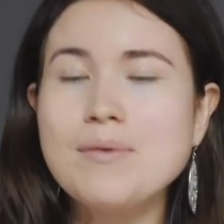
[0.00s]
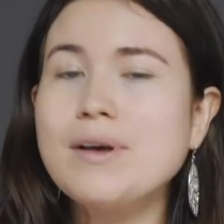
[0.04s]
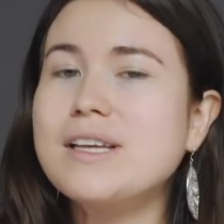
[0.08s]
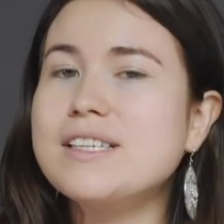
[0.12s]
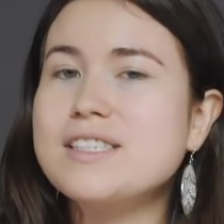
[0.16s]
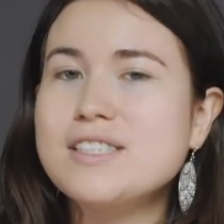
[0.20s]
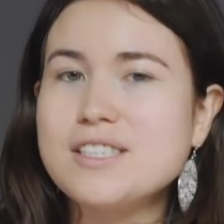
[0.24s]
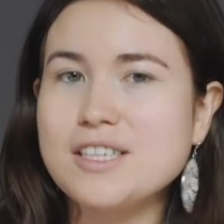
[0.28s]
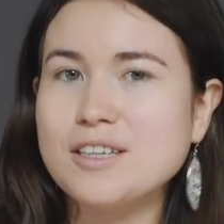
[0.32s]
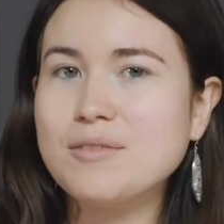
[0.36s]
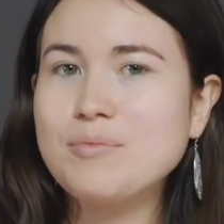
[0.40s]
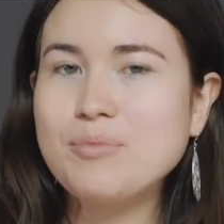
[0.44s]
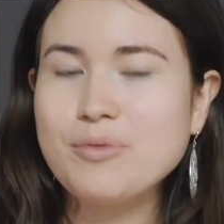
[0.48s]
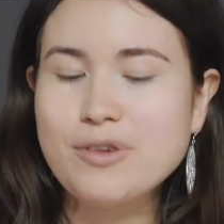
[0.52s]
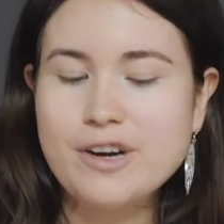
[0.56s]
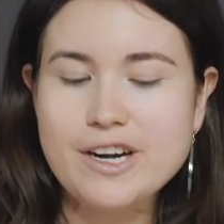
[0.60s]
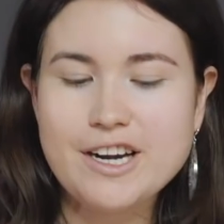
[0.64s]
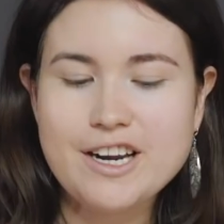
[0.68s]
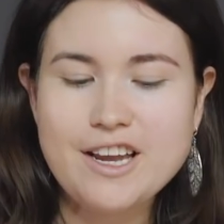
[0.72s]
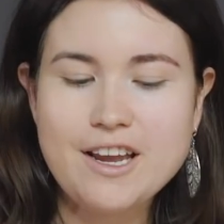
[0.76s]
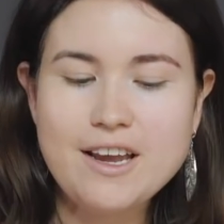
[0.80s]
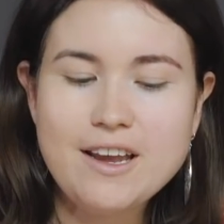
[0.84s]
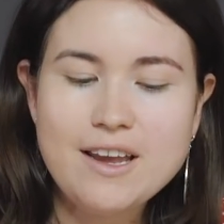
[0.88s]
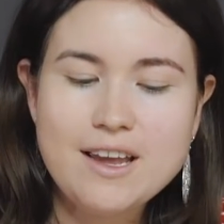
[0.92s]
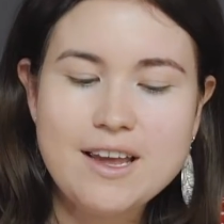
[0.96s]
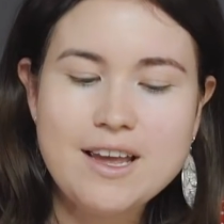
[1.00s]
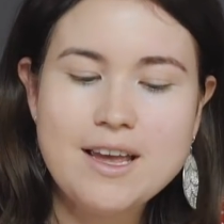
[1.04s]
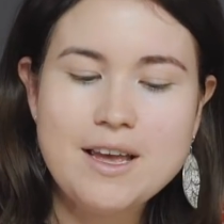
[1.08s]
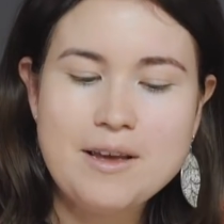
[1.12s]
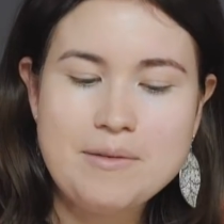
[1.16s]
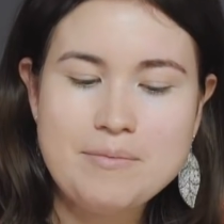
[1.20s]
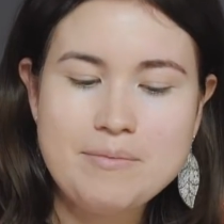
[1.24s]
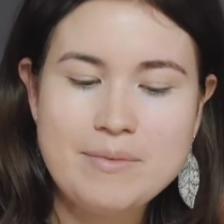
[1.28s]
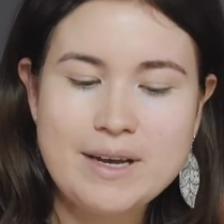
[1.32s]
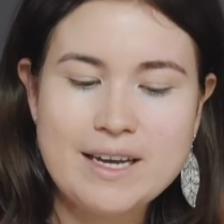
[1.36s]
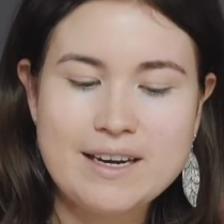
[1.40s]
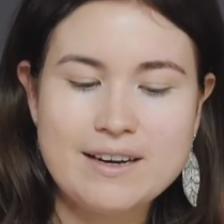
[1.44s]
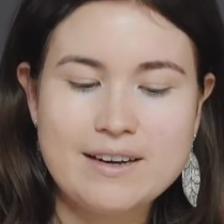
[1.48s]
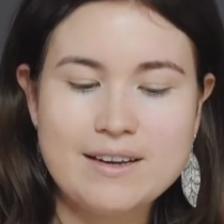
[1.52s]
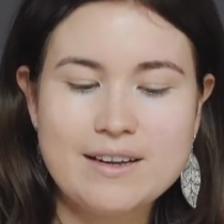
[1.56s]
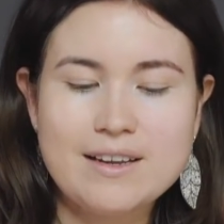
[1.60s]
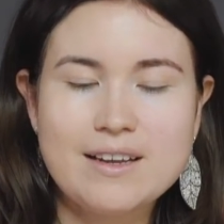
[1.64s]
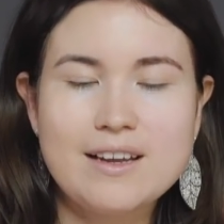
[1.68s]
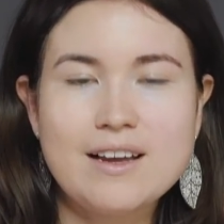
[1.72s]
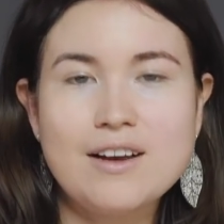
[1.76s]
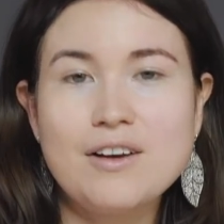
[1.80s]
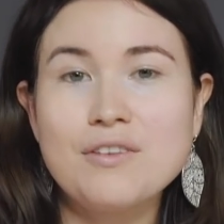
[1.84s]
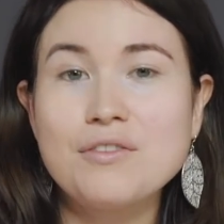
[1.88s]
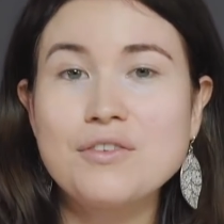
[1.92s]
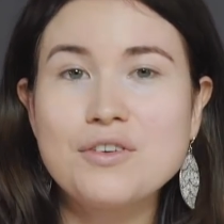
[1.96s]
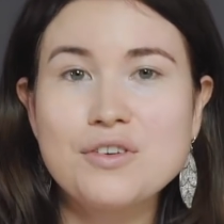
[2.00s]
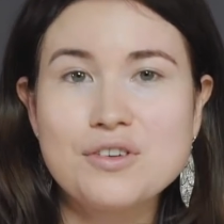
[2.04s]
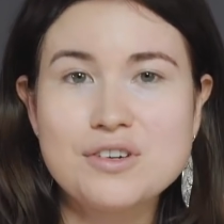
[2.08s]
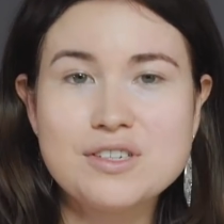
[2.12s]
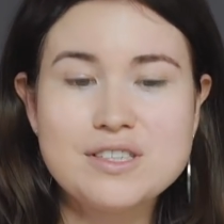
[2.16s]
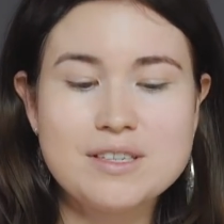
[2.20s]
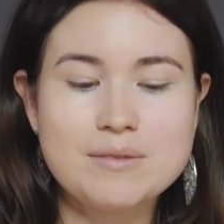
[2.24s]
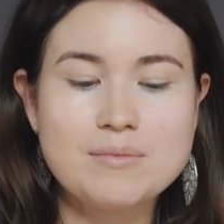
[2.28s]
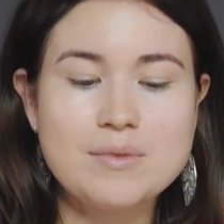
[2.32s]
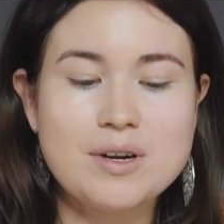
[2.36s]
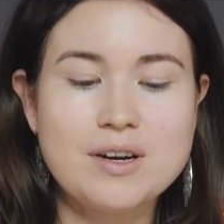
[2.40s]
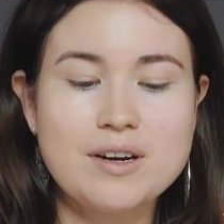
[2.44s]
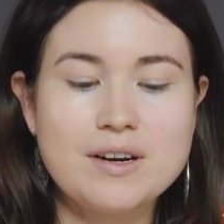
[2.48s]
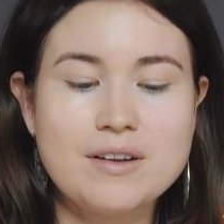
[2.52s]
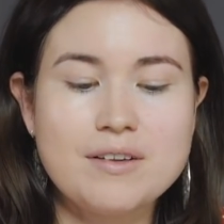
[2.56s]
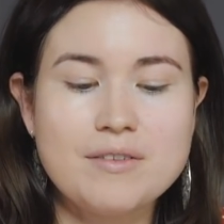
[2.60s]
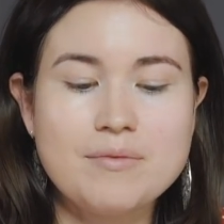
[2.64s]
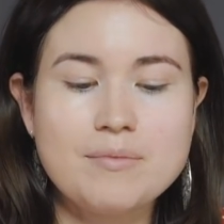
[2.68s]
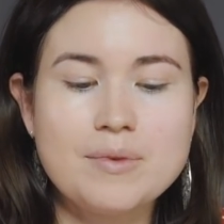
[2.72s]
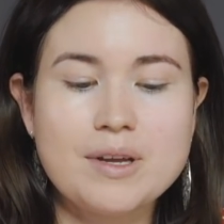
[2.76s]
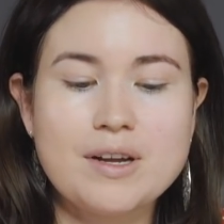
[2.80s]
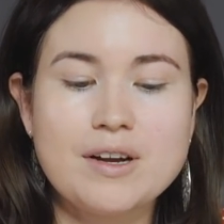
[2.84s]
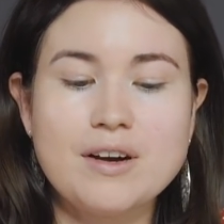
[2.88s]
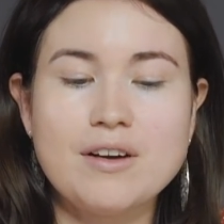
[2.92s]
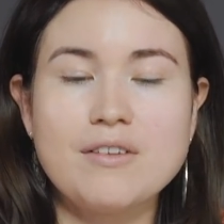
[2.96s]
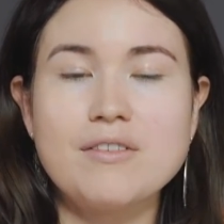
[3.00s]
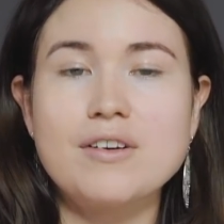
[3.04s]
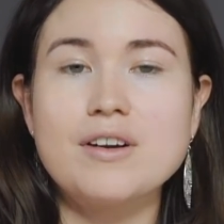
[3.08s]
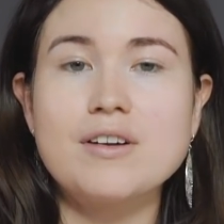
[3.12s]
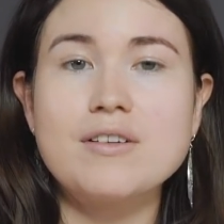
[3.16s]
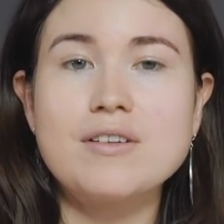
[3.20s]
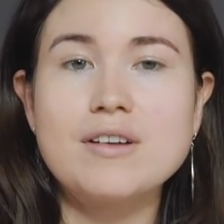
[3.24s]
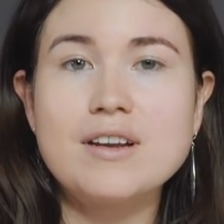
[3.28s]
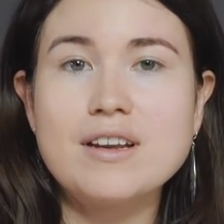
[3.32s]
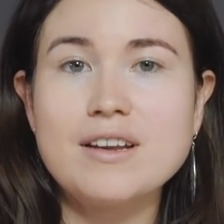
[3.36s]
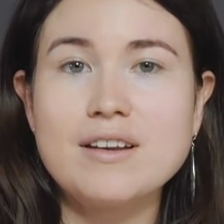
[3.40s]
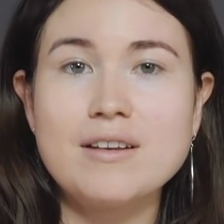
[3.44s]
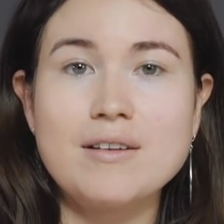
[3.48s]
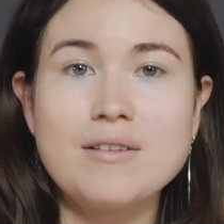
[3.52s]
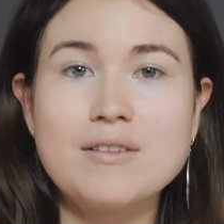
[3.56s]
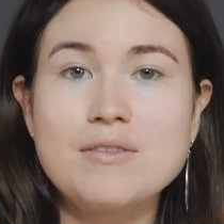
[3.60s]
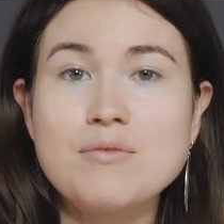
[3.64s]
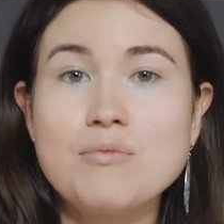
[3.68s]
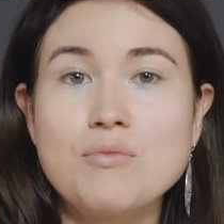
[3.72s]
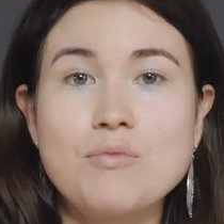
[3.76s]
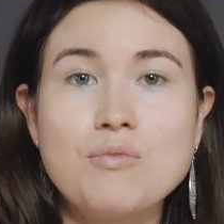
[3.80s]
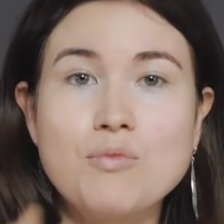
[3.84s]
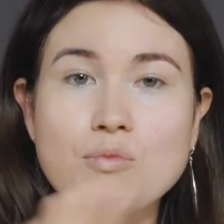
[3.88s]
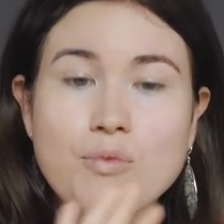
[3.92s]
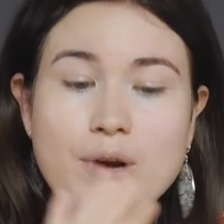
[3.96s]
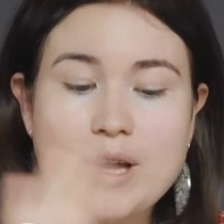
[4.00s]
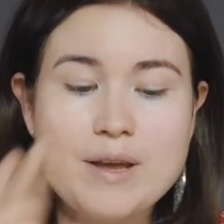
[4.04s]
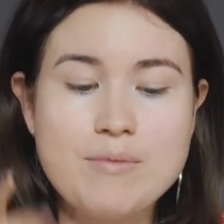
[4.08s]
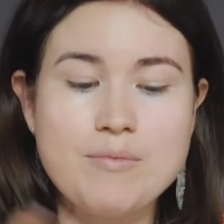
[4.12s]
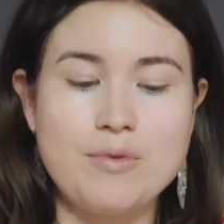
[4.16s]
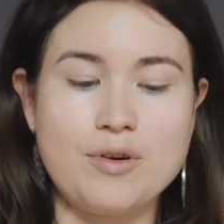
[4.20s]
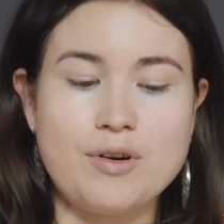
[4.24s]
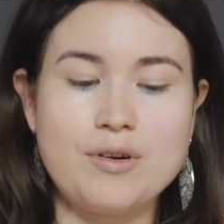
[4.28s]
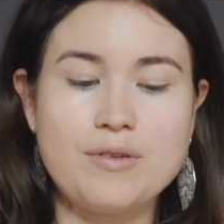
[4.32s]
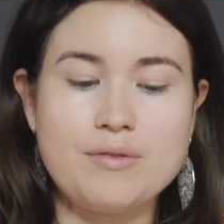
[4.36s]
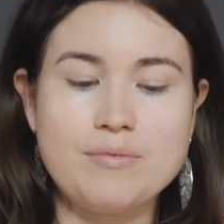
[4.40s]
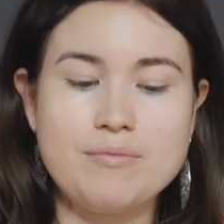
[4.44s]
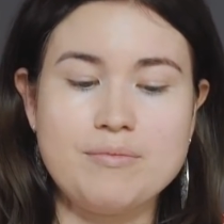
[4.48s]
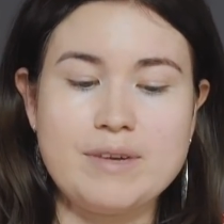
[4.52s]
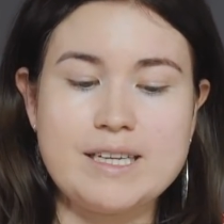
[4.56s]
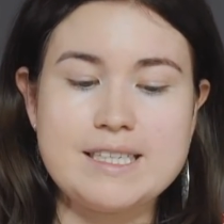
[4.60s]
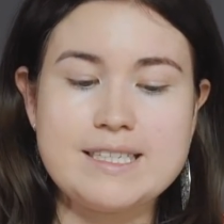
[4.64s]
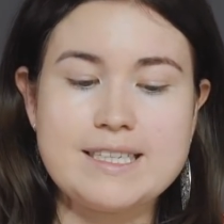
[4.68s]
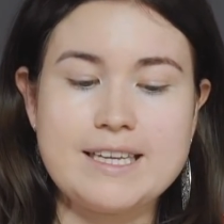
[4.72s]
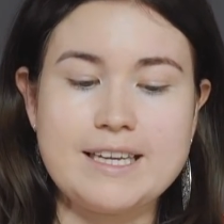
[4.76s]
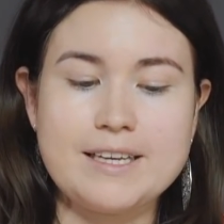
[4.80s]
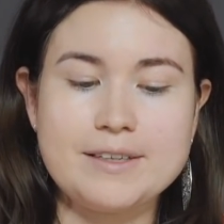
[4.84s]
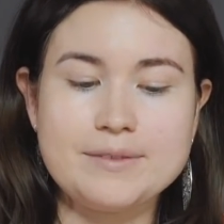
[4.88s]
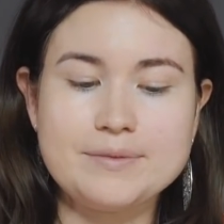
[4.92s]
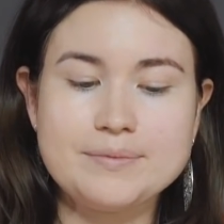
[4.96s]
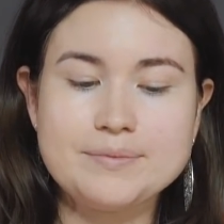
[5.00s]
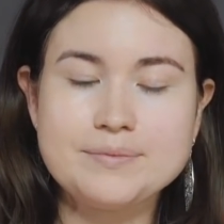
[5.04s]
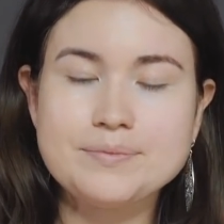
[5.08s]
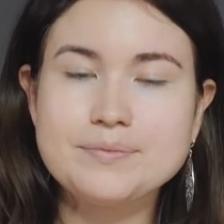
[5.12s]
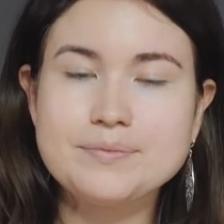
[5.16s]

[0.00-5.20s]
Still pretty, but of course I'm gonna be covering way more my skin.